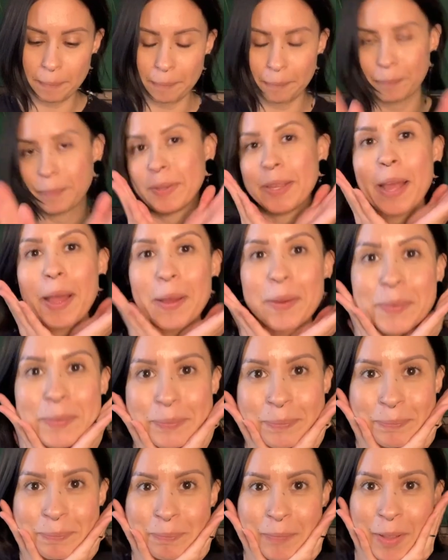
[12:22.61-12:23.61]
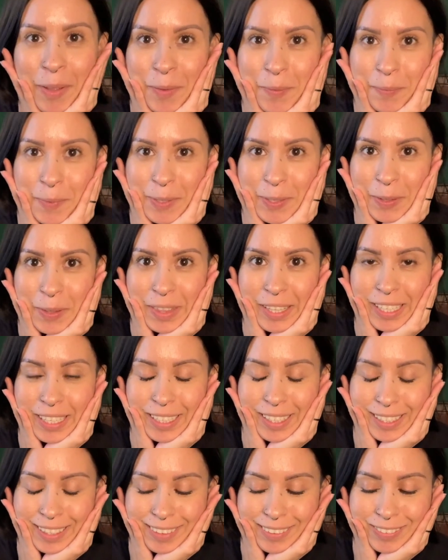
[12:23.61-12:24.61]
Yeah, what do you
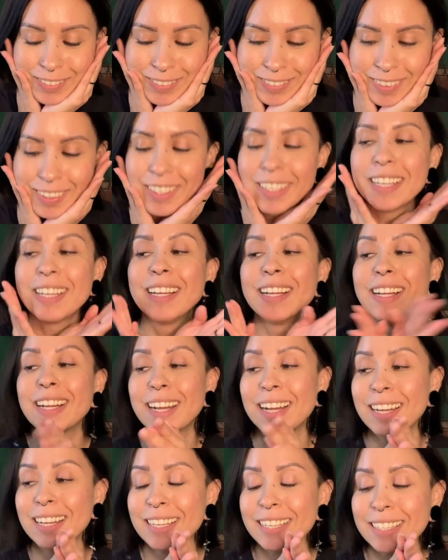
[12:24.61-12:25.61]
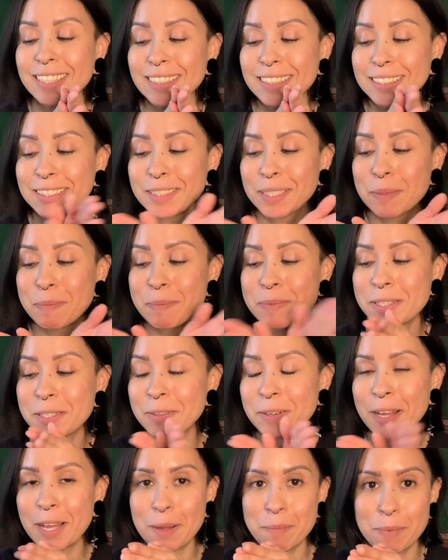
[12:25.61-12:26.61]
think? I am so
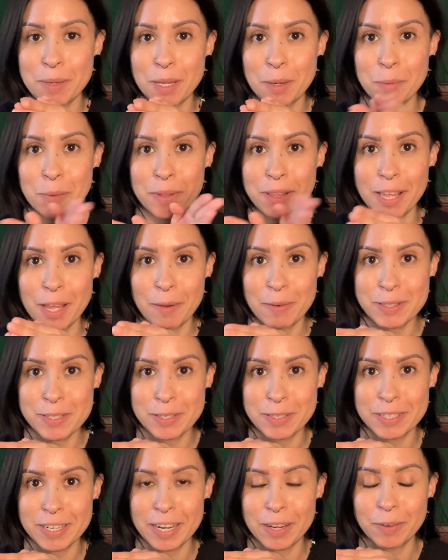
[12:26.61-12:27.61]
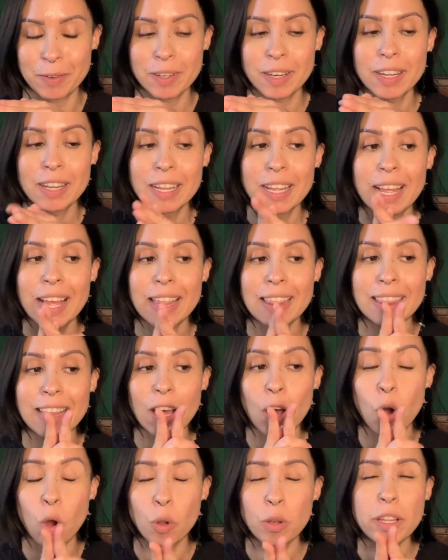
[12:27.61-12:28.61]
happy with how it turned out. The
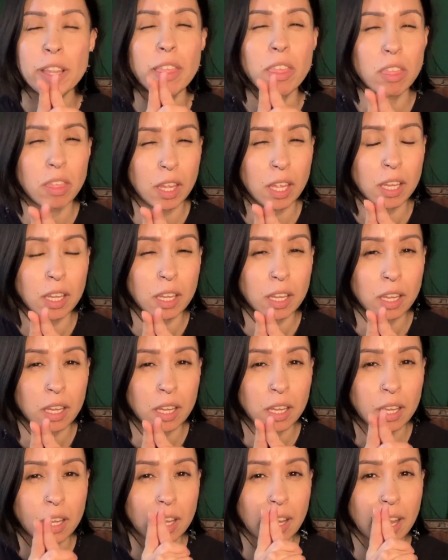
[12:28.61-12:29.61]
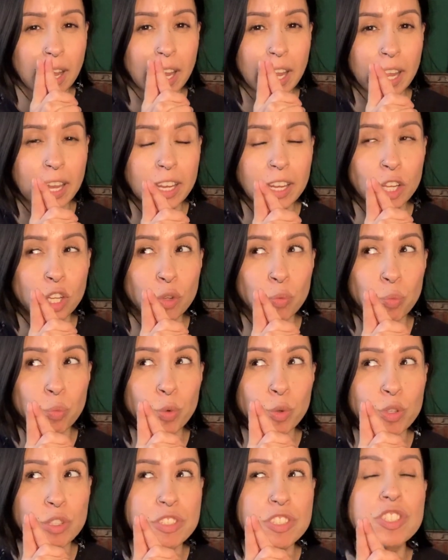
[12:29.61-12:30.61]
only thing I
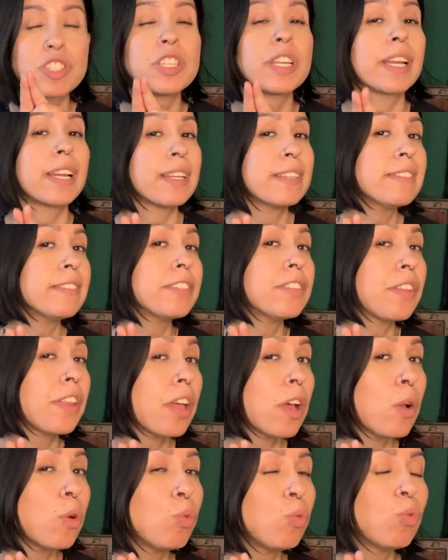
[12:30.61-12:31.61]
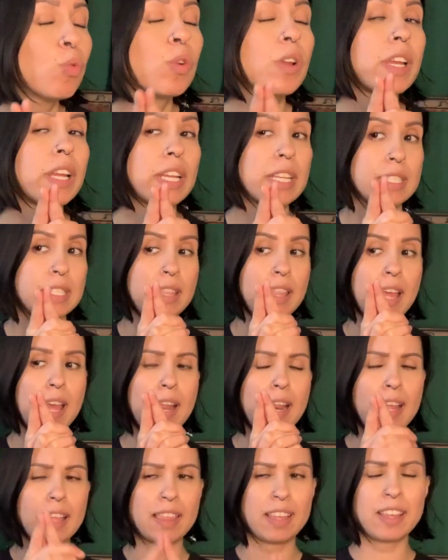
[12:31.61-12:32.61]
would change though is that
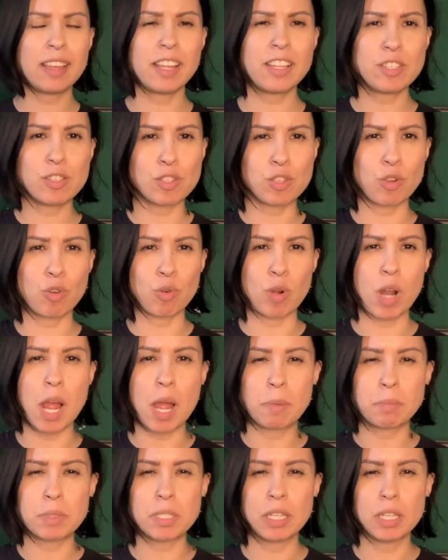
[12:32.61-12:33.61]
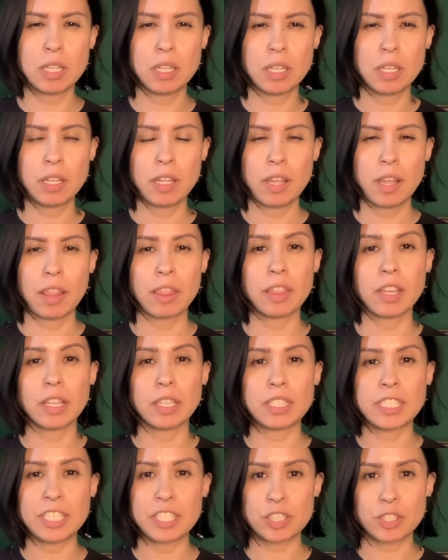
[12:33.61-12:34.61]
I think I just cropped the
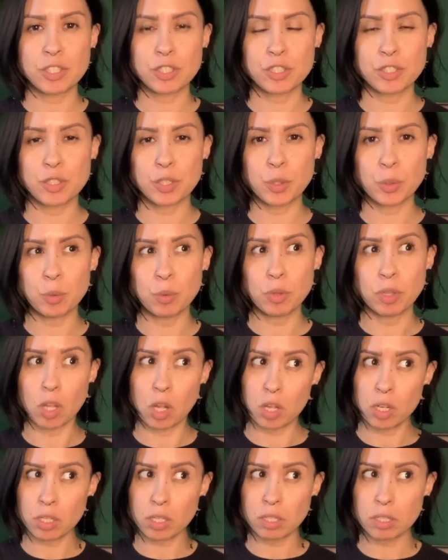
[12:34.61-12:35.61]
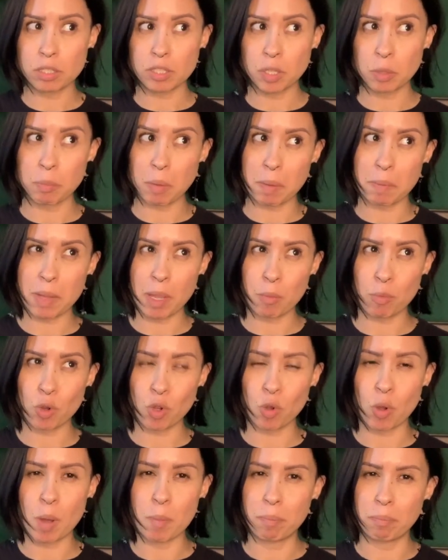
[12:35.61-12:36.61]
t-shirts too long, so maybe I would
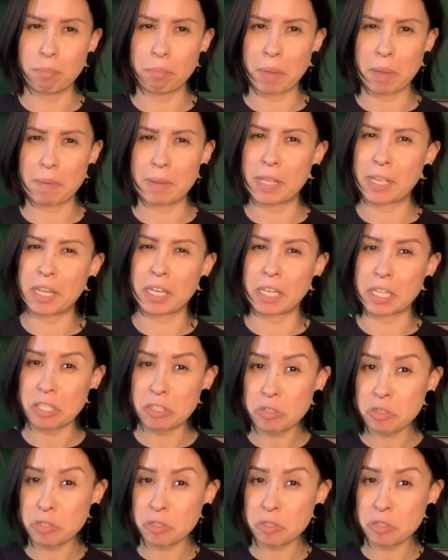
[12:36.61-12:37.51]
go up maybe like an inch,